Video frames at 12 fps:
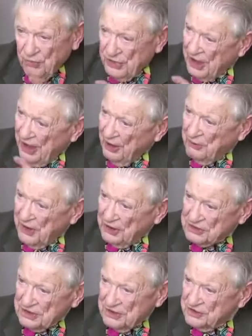But how
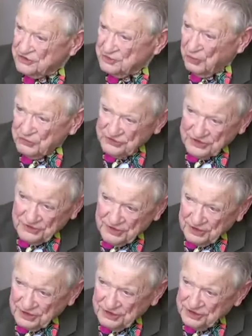about
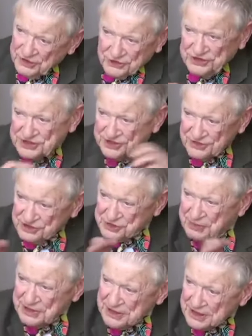supposing they're increasing their
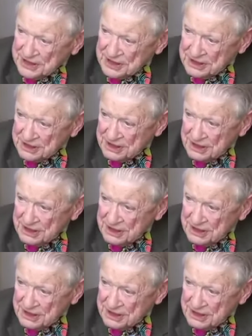speed?